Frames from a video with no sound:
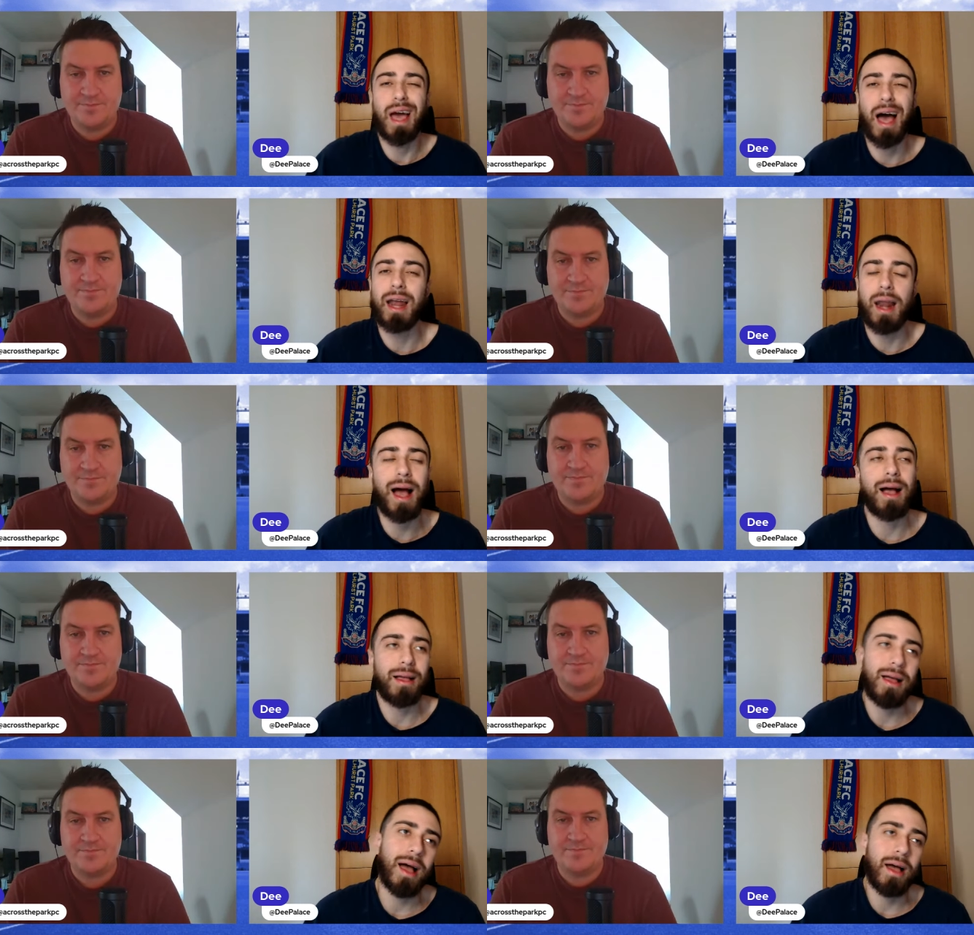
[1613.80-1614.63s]
Speaker 1: and I, uh,
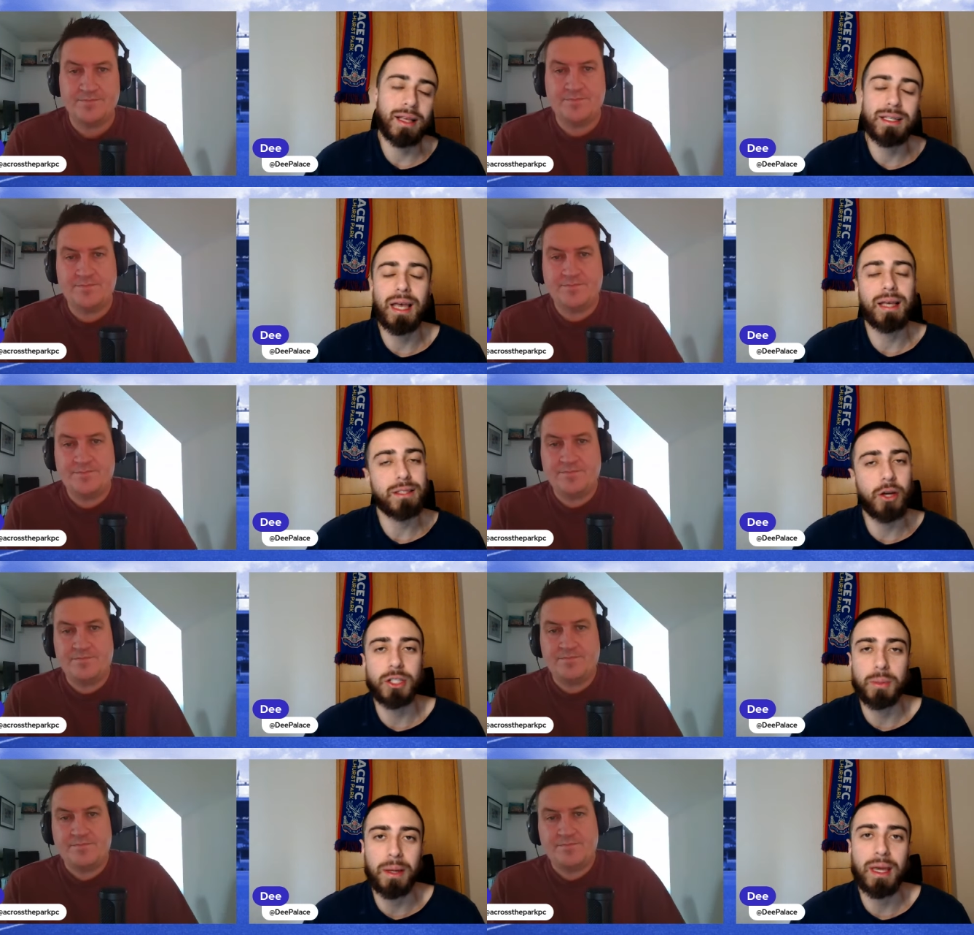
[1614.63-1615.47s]
I, uh, it's, it's,
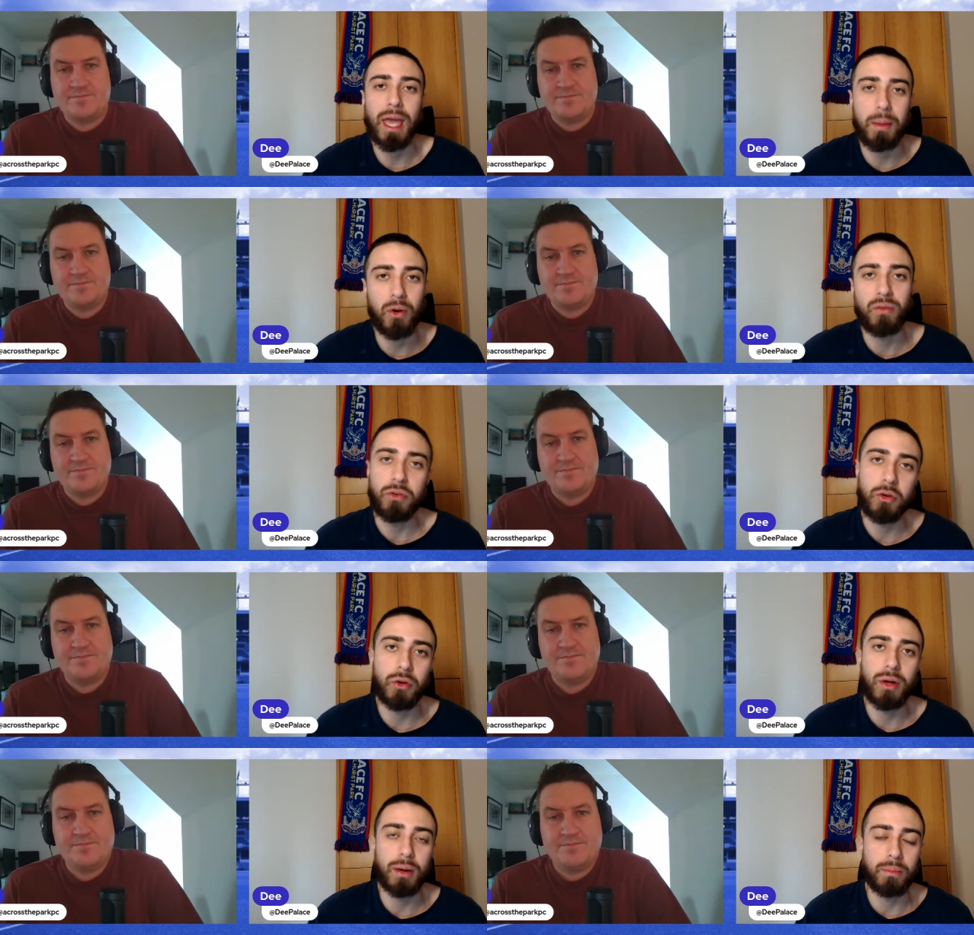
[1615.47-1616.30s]
going to be a game of
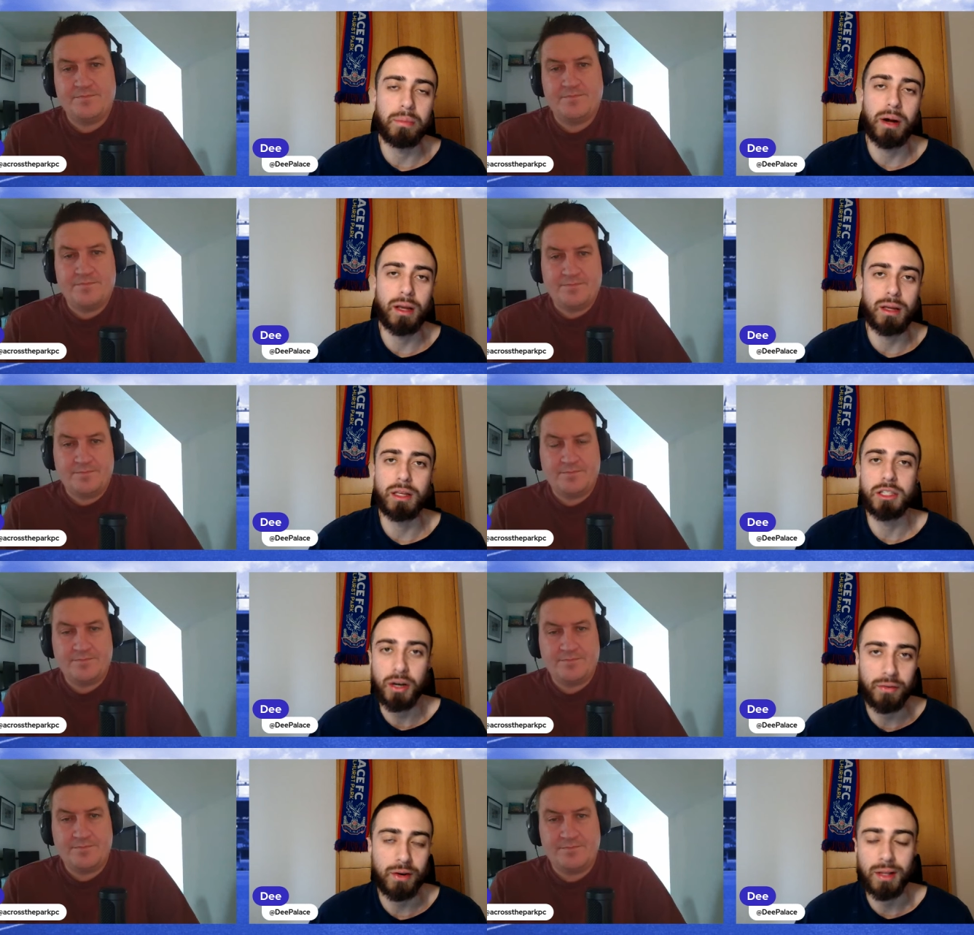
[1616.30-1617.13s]
who can break each
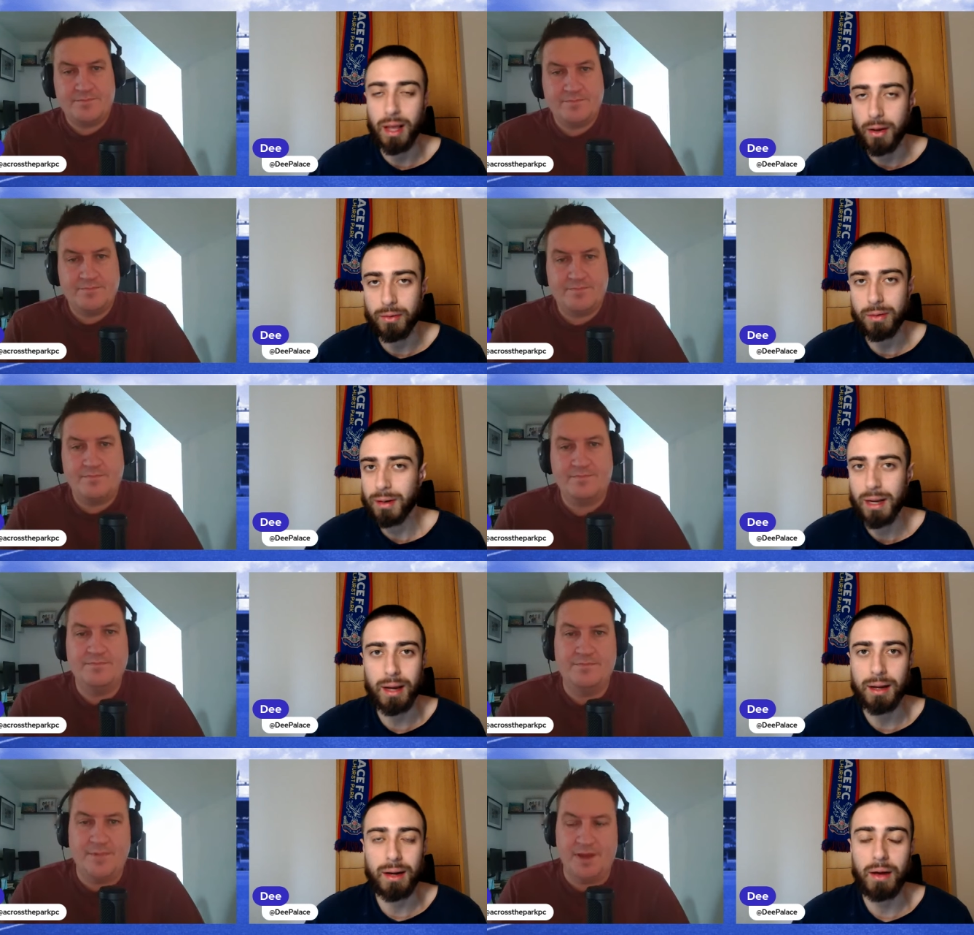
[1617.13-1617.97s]
other down.
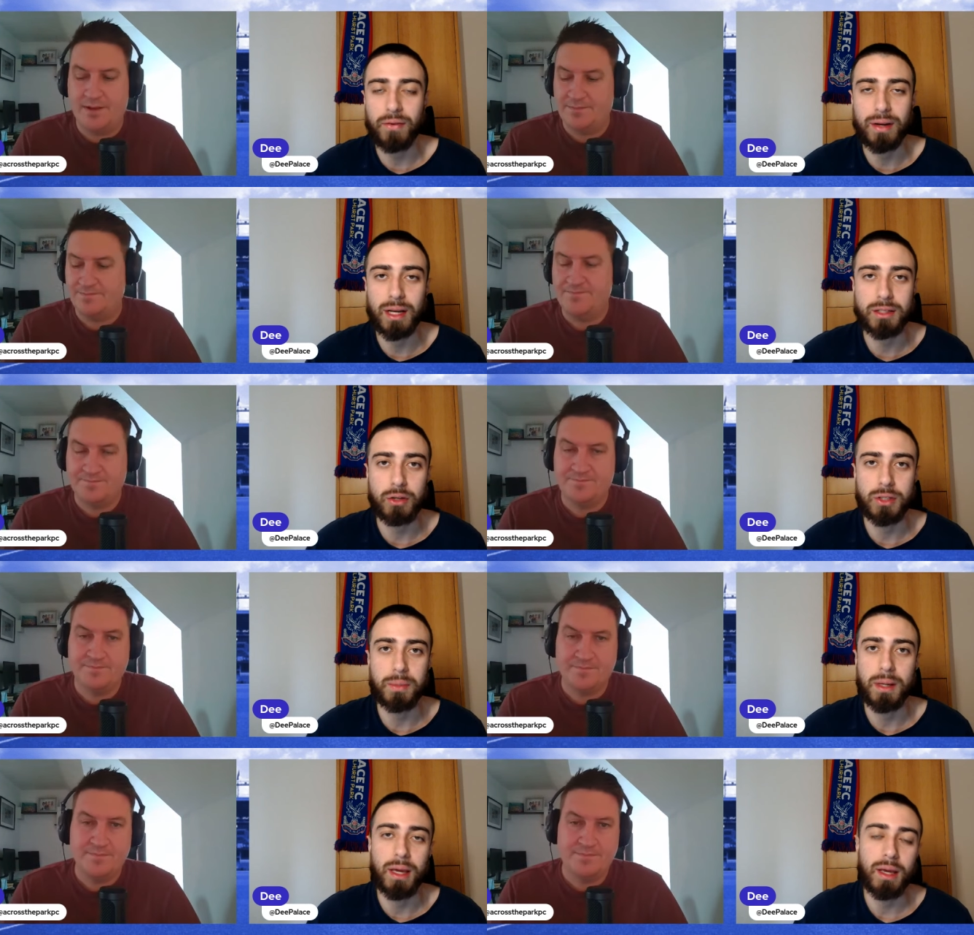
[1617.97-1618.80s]
That yeah. I think that's going to
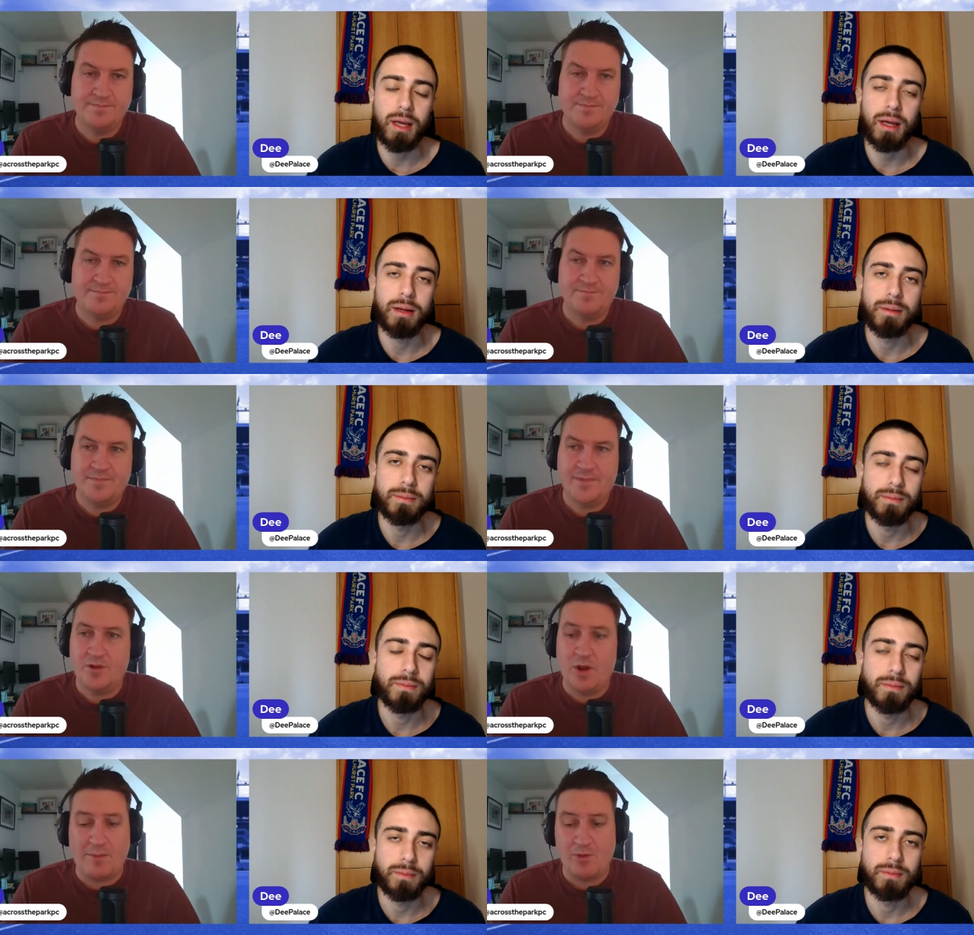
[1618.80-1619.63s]
be it
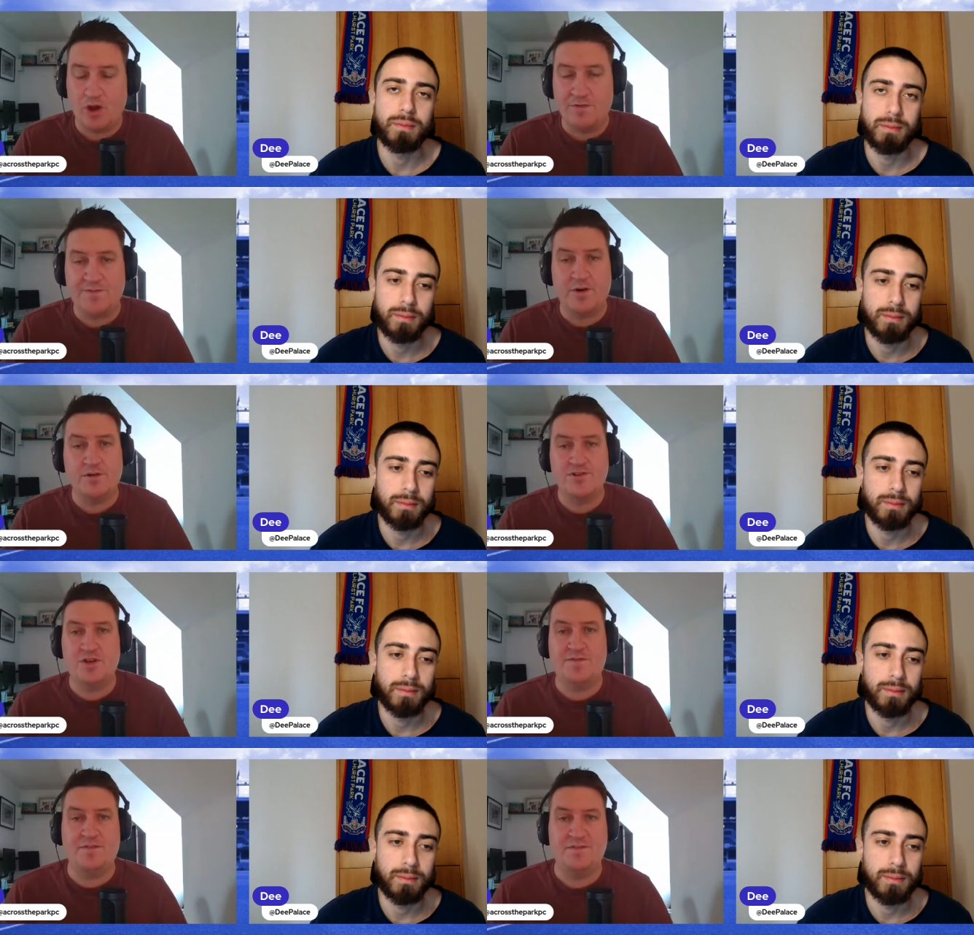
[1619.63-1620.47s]
Speaker 2: look, I'm looking forward to
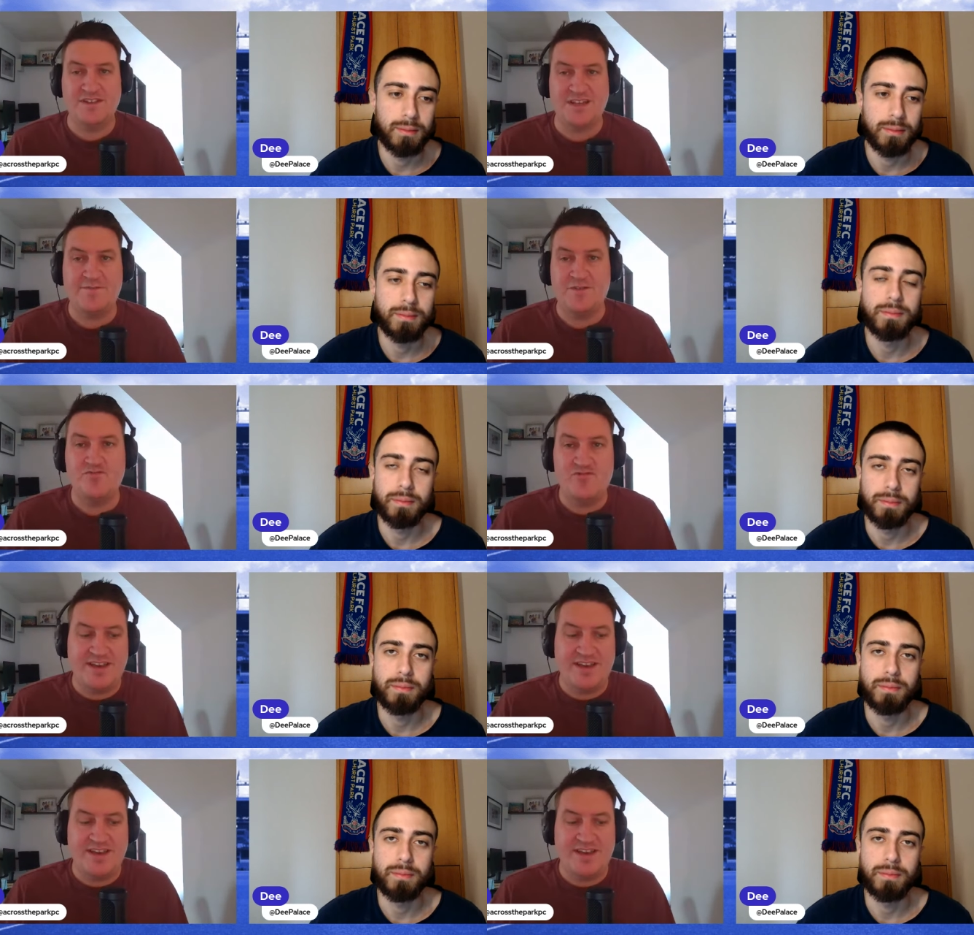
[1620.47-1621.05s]
it for different